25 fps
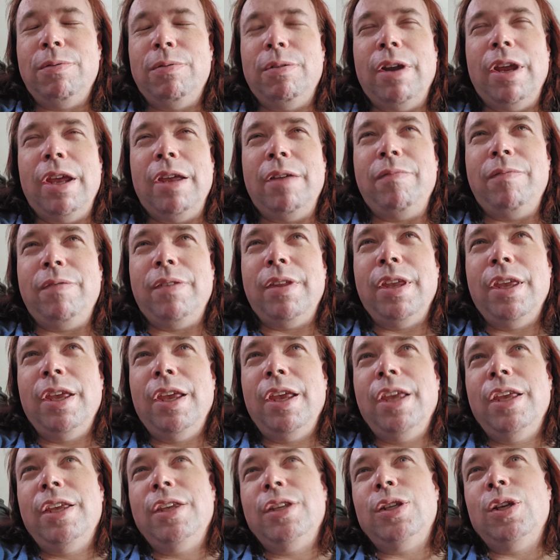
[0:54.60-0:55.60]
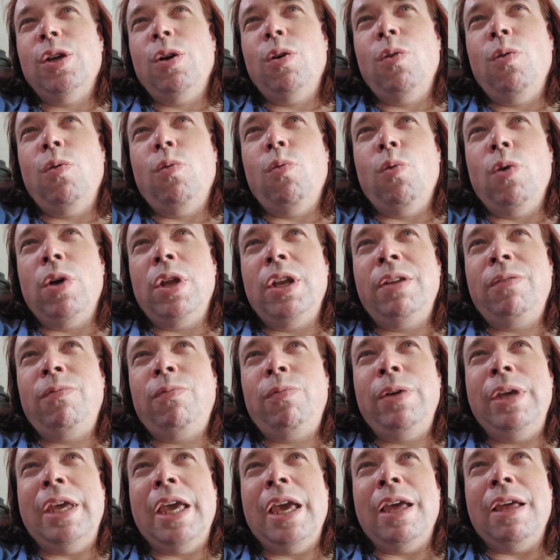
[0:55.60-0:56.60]
right? So what
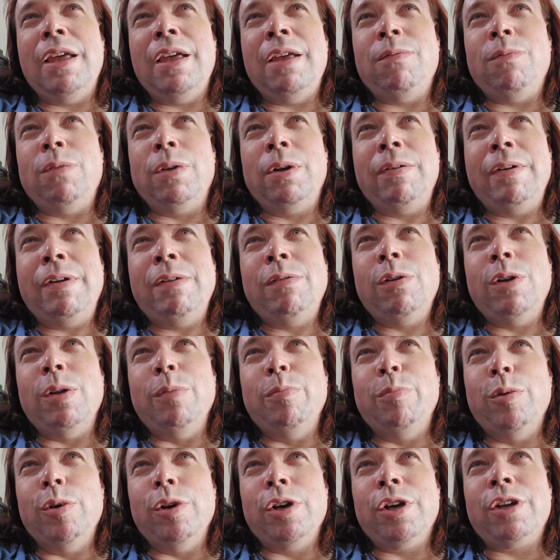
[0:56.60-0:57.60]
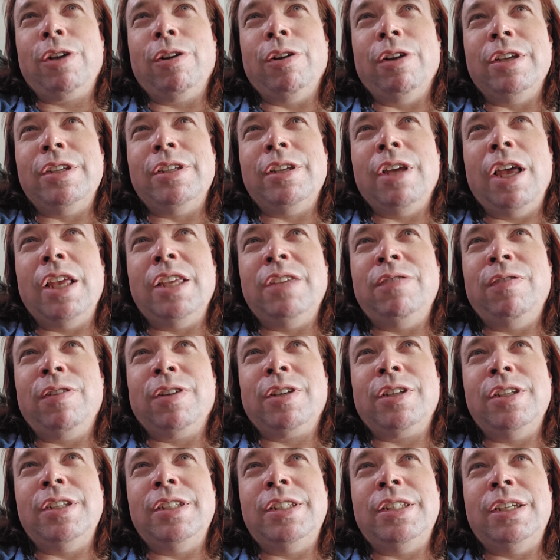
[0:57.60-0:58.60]
if we what if I wrote a book or a science
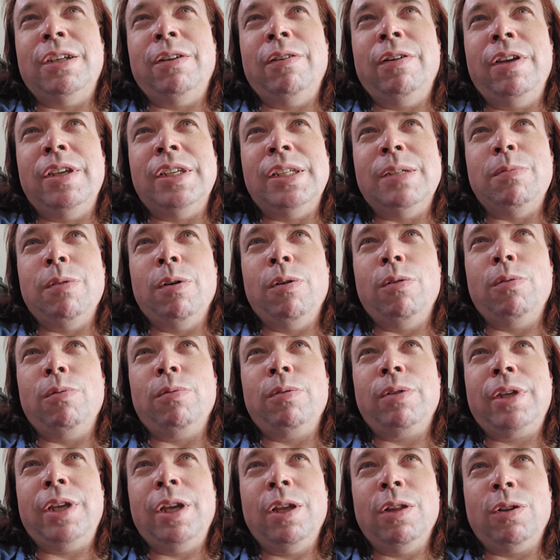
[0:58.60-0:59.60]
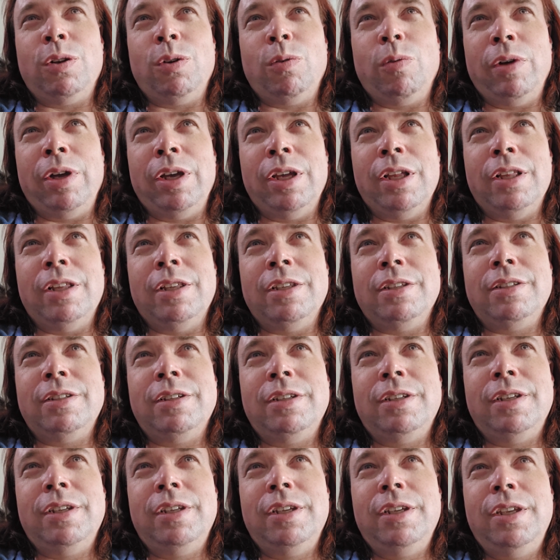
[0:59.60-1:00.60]
fiction series about killer
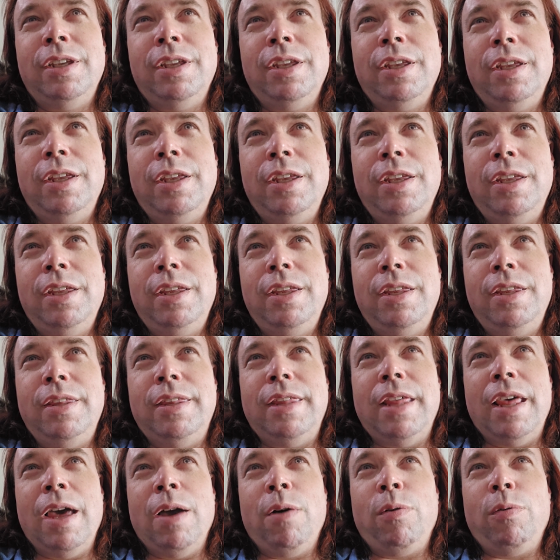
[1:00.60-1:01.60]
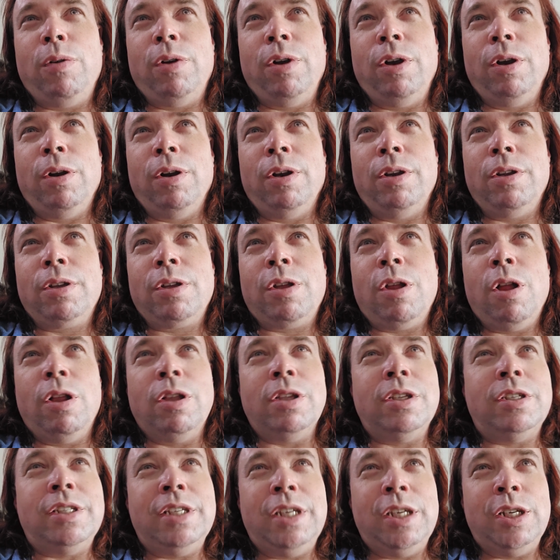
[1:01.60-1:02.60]
whales that were
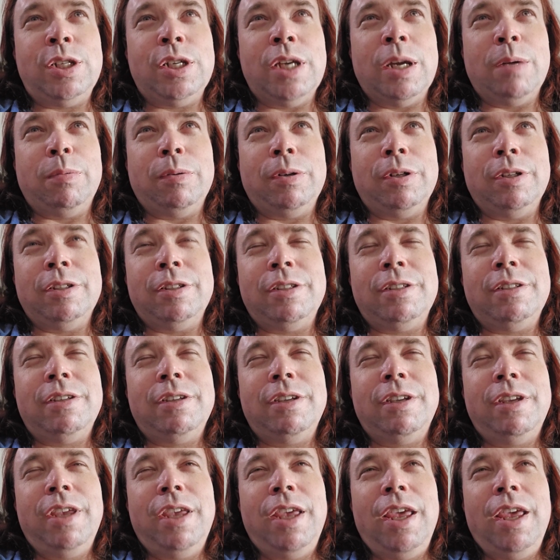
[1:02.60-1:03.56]
called sea shepherds,